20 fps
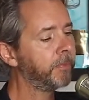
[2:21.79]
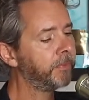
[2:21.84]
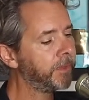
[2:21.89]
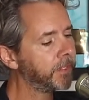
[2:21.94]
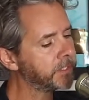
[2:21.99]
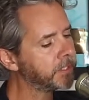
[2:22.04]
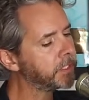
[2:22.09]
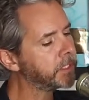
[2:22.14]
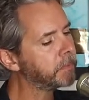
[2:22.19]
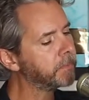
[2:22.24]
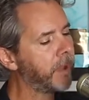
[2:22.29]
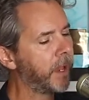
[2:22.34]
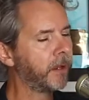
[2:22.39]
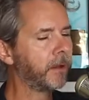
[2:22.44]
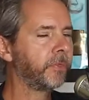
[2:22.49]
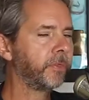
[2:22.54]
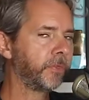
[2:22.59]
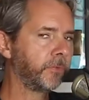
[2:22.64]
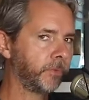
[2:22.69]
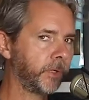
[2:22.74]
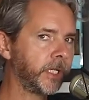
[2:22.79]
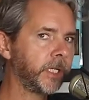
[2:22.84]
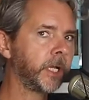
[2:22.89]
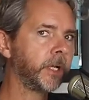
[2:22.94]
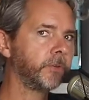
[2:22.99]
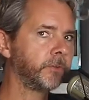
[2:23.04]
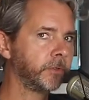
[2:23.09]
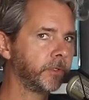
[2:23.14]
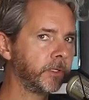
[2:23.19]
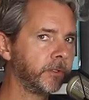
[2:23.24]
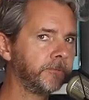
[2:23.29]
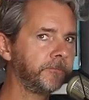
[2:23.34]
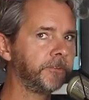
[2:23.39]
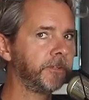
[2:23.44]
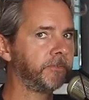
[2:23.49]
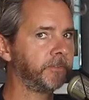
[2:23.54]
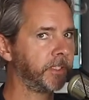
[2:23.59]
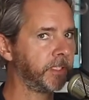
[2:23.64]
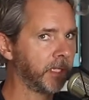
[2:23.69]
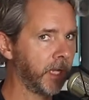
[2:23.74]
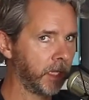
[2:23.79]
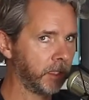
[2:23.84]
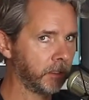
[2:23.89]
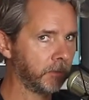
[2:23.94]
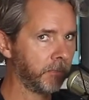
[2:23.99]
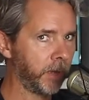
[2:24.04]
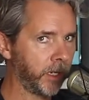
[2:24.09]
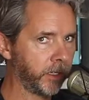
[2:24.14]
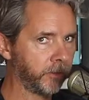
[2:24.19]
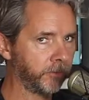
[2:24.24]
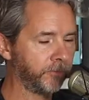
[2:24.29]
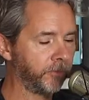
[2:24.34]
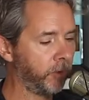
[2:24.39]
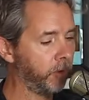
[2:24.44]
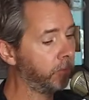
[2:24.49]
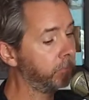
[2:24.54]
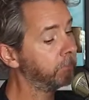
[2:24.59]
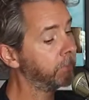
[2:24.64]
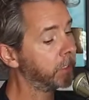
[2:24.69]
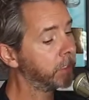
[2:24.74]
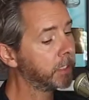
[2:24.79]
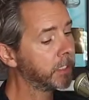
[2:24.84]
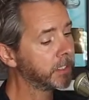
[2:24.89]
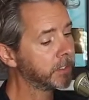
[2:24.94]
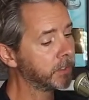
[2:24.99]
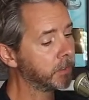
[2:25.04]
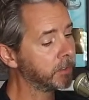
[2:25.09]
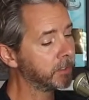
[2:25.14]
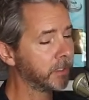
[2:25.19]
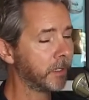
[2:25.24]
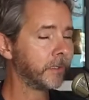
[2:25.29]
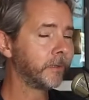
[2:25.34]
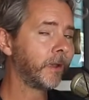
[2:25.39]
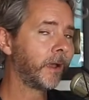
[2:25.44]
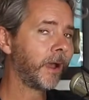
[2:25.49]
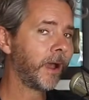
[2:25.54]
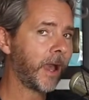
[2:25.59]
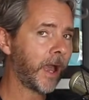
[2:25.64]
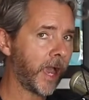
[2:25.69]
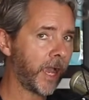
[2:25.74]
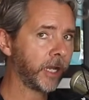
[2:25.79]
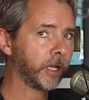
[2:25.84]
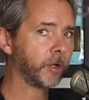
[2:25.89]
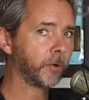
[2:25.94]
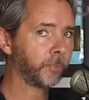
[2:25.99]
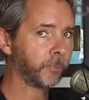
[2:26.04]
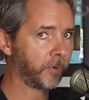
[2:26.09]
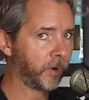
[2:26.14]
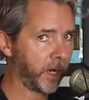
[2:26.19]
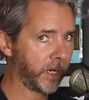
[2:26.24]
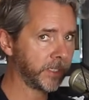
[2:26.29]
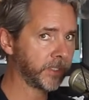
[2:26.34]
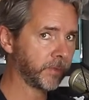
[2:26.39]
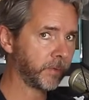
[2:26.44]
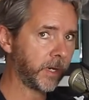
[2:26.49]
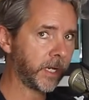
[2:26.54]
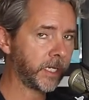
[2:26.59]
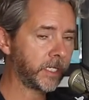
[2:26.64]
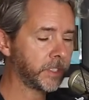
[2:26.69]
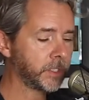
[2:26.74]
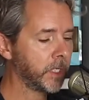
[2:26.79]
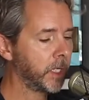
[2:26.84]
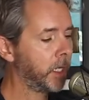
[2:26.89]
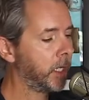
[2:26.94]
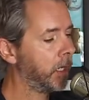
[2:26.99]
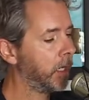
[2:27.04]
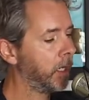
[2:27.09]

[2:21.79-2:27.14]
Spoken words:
This is about a $350 microphone, so it's on the higher price range,